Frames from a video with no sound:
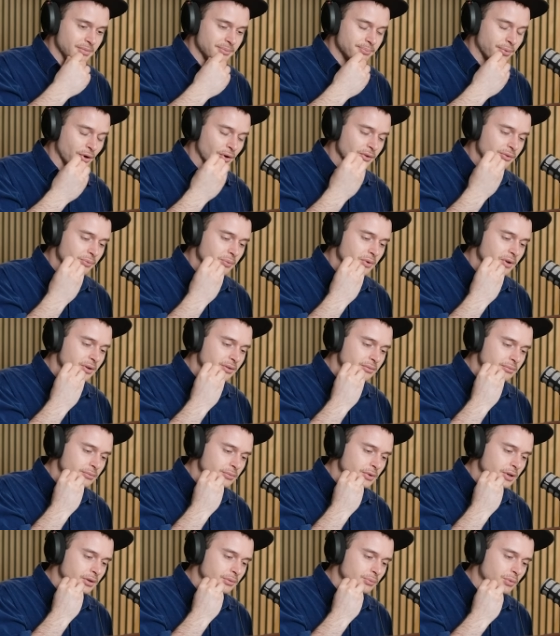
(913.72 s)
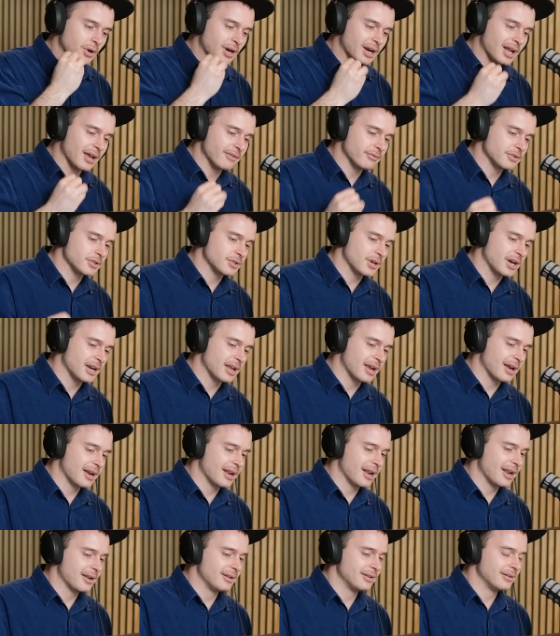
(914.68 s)
both what Whitehaven was trading
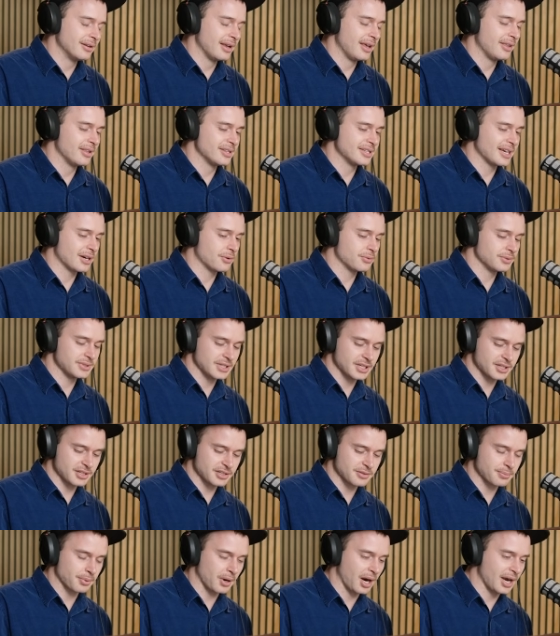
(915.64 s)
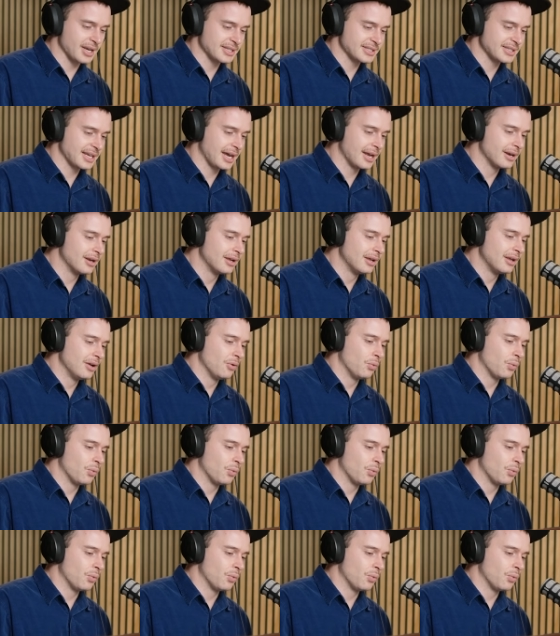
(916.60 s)
at and this acquisition's priced at.